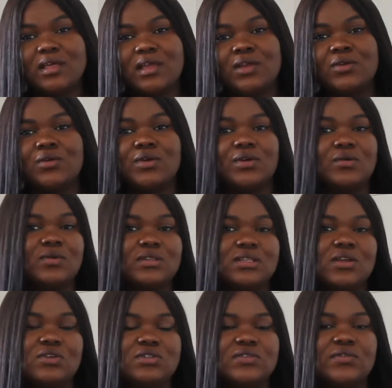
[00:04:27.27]
it was
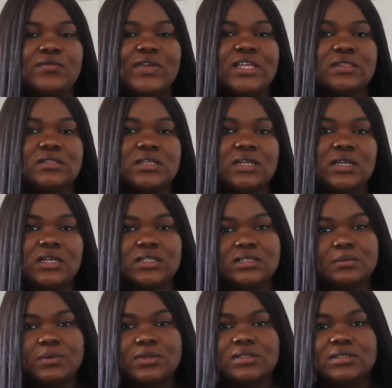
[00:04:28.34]
inclusive of internet,
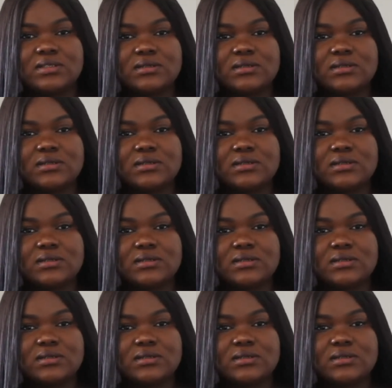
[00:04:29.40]
but